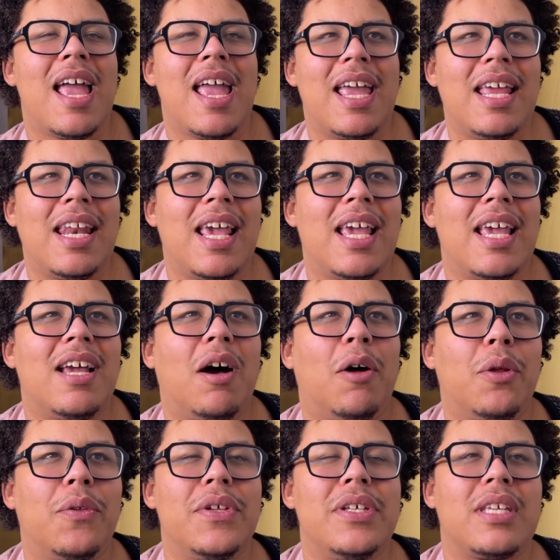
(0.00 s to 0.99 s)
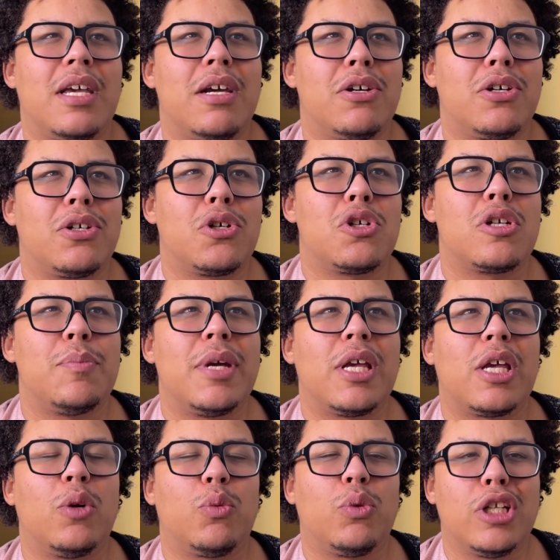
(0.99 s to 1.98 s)
in a all these characters are
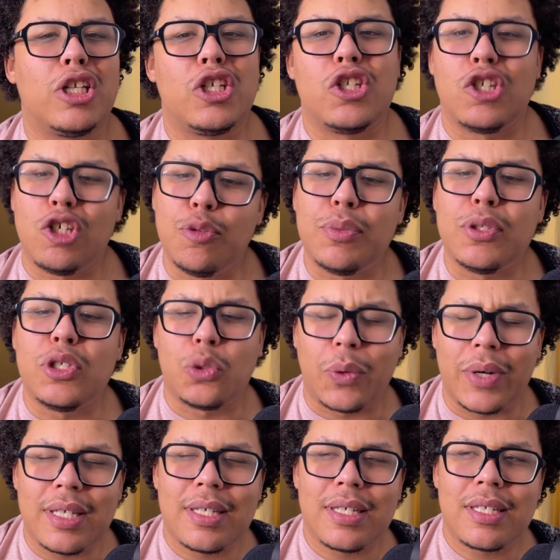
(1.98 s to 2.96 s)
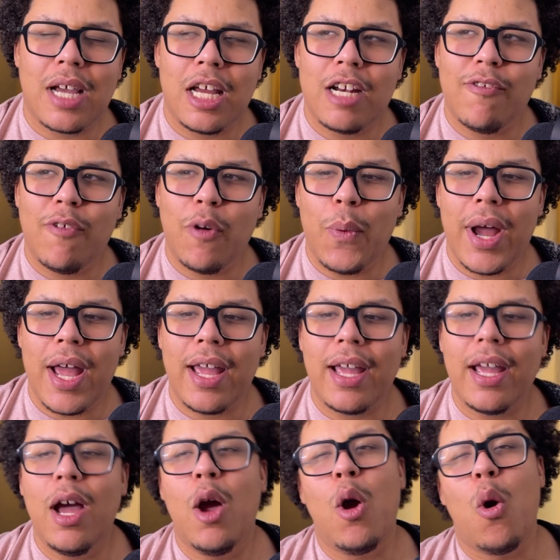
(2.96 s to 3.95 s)
making really stupid choices kind of a way,